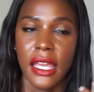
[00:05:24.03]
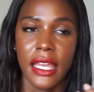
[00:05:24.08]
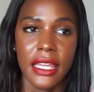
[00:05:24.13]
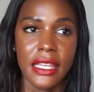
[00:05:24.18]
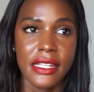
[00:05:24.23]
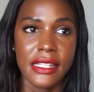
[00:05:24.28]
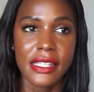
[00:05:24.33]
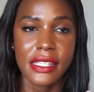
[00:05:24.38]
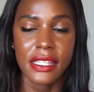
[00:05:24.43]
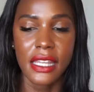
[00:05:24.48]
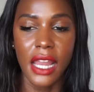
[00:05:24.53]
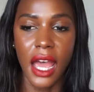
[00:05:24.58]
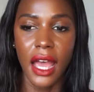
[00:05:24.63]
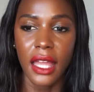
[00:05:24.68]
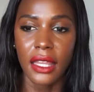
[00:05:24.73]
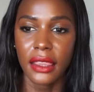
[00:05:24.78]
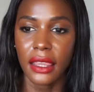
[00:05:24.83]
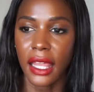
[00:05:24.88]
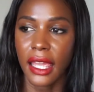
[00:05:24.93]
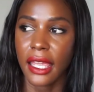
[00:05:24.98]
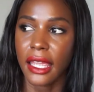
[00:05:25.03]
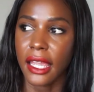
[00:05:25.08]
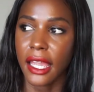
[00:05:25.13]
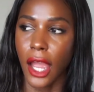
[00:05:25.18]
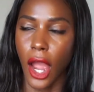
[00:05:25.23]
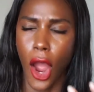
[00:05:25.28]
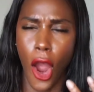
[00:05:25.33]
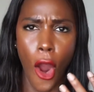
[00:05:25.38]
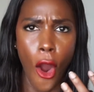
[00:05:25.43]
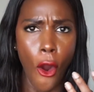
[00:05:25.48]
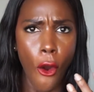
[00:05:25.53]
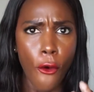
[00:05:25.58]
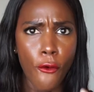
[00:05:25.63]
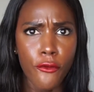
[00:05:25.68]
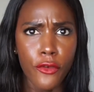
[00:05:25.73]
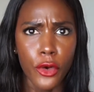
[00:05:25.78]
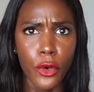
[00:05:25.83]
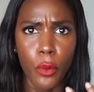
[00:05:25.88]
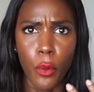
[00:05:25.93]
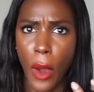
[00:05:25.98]
It's not like
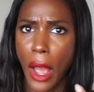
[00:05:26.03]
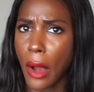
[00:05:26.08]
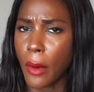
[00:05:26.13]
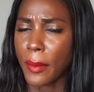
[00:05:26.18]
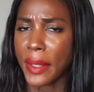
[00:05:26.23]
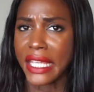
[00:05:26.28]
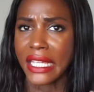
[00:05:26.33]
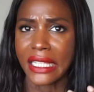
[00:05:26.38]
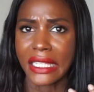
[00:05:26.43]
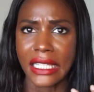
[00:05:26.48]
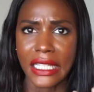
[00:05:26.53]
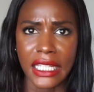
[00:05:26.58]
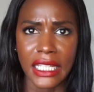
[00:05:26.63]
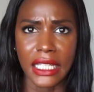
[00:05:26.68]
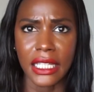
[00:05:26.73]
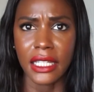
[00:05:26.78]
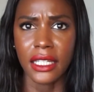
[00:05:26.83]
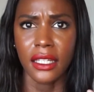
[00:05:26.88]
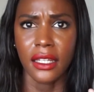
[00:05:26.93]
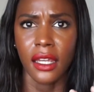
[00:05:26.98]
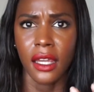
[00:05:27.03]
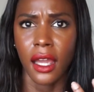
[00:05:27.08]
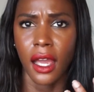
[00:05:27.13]
overwhelmingly